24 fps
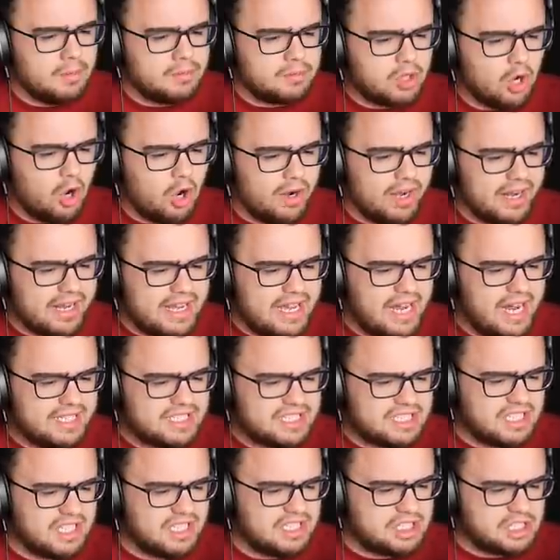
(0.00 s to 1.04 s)
I'm going to
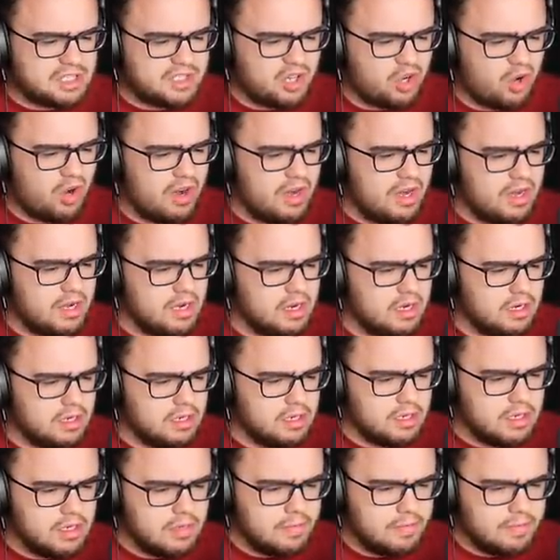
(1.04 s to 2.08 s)
catch this train.
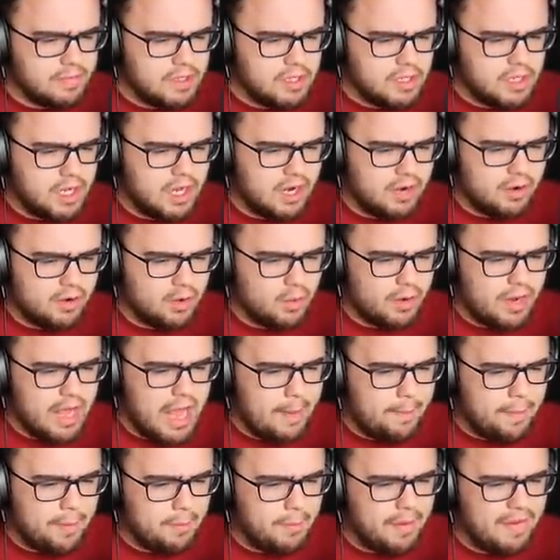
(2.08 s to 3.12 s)
I don't know what
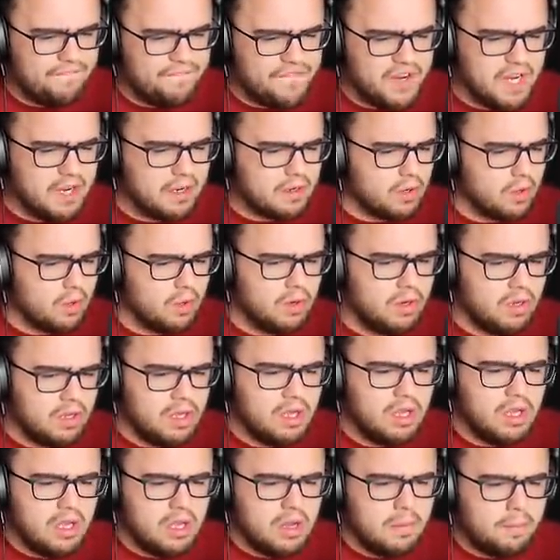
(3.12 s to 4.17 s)
happened to my vehicle,
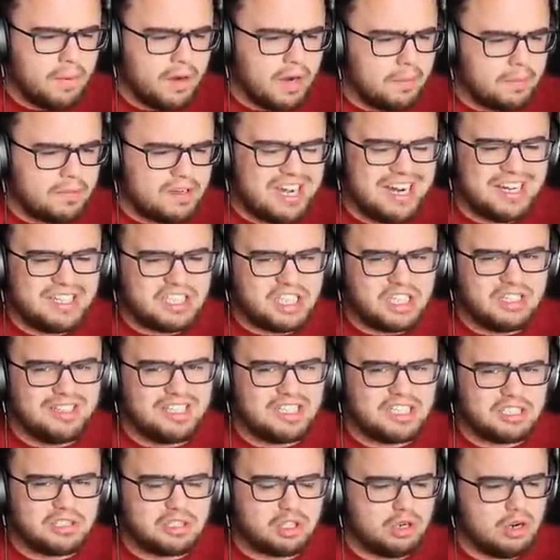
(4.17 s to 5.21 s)
but I'm catching
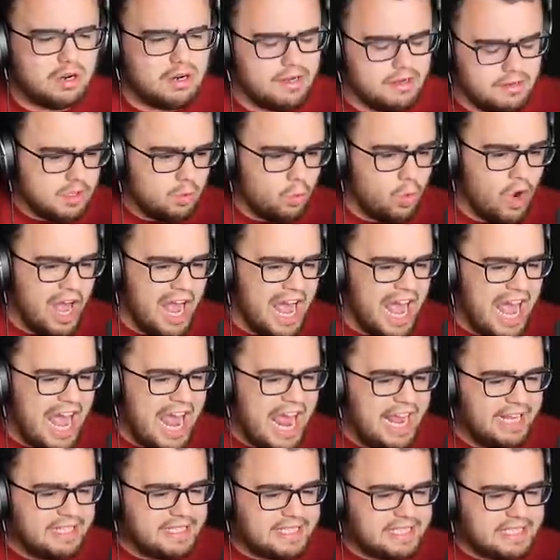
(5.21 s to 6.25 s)
this train.
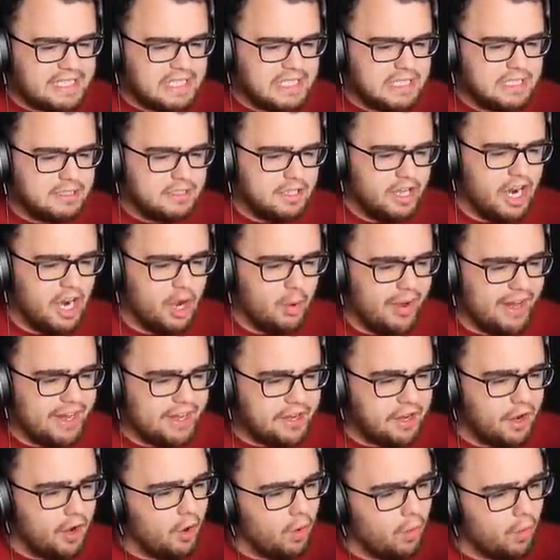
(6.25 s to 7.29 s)
Wait! There we
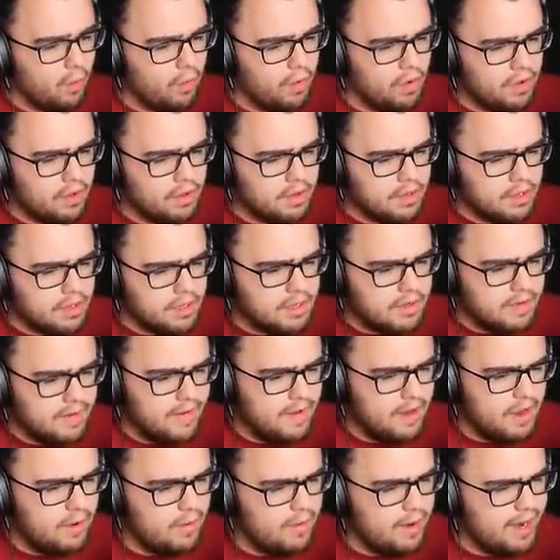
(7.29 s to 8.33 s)
go.
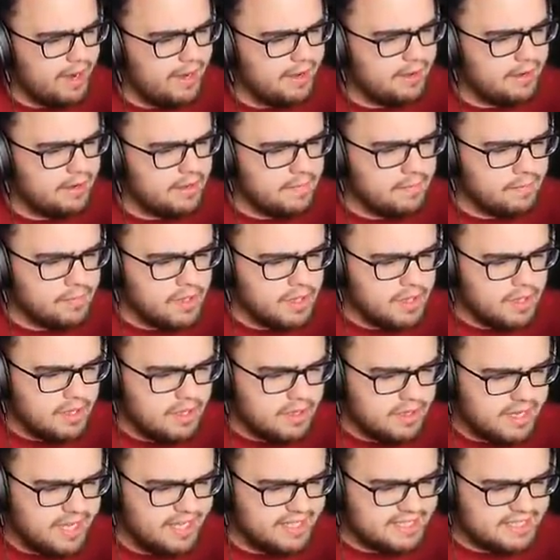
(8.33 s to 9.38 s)
All right.
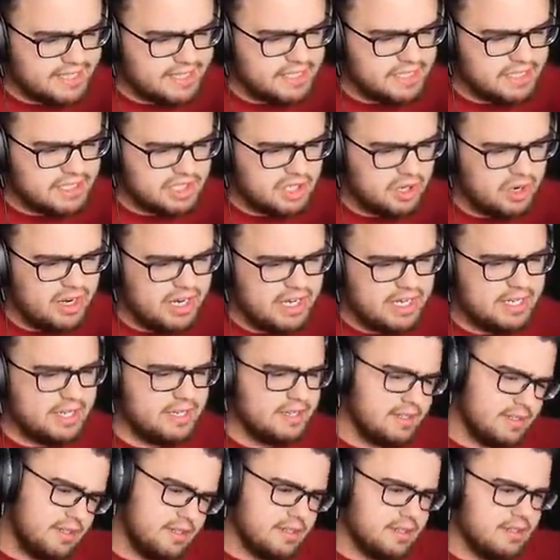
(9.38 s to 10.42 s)
Catch this train.
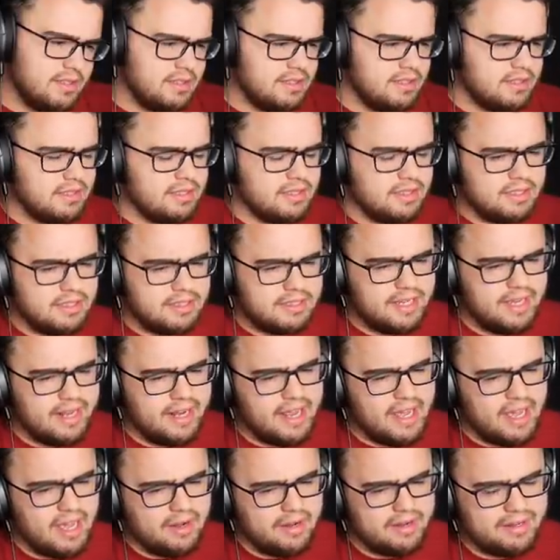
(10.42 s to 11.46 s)
Get
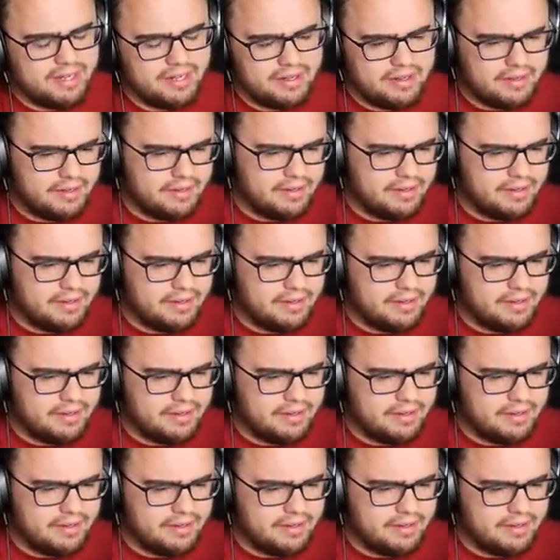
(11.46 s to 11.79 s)
out it.